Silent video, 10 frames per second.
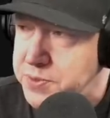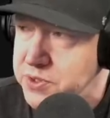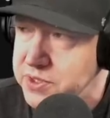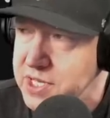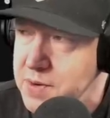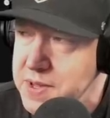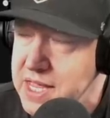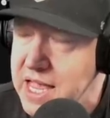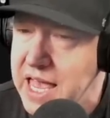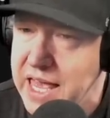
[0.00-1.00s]
So there's going to
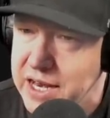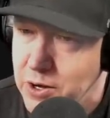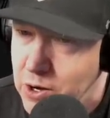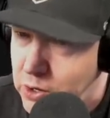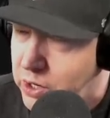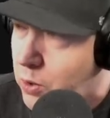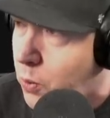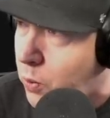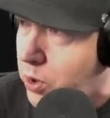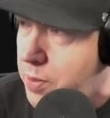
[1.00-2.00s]
be an an
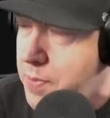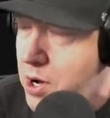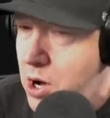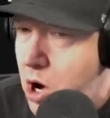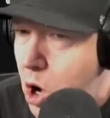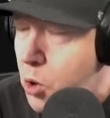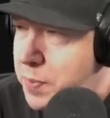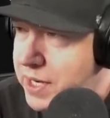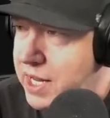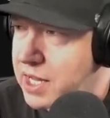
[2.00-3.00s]
orb
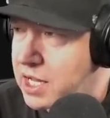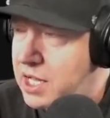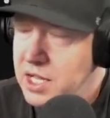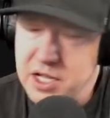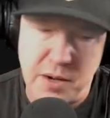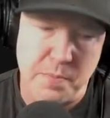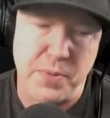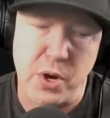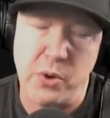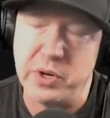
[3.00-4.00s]
opening
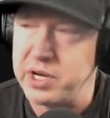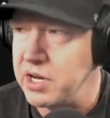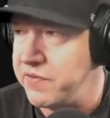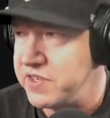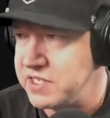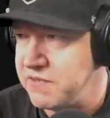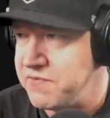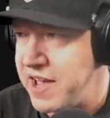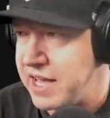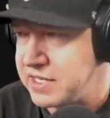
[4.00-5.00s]
component of this
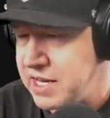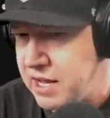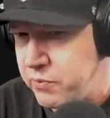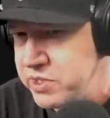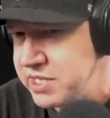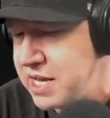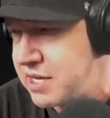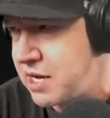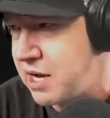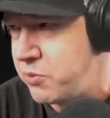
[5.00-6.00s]
event. Uh, let's take
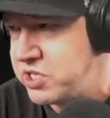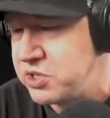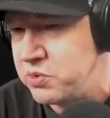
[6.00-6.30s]
a let's